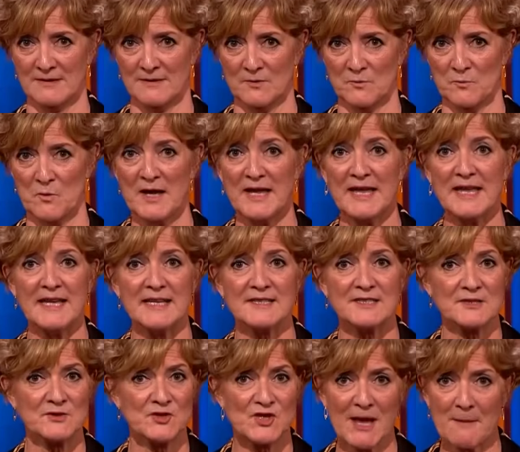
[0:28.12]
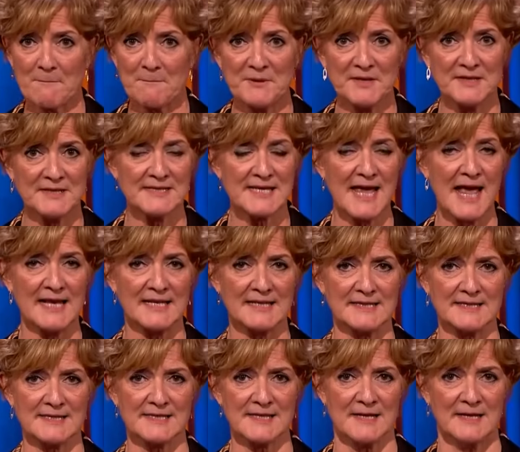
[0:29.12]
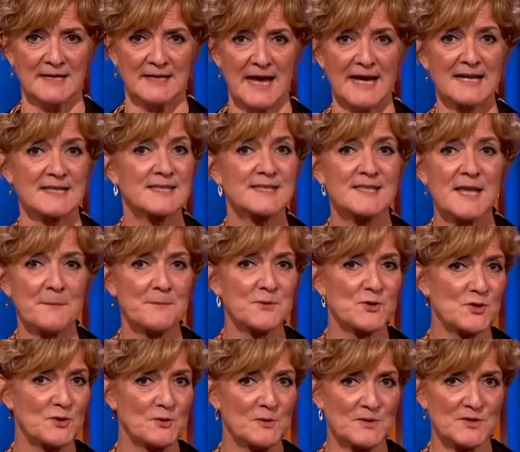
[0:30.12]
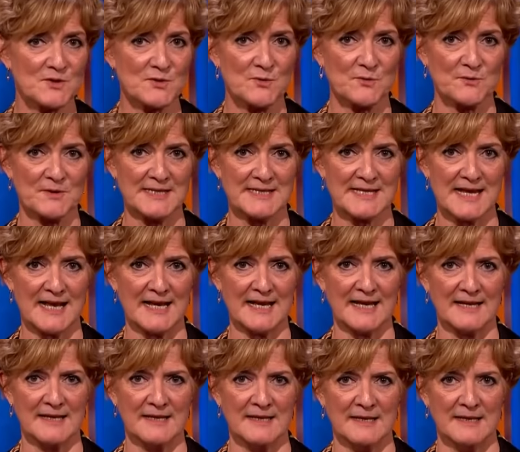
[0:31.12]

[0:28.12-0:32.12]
We're here to champion talent, exceptional storytelling,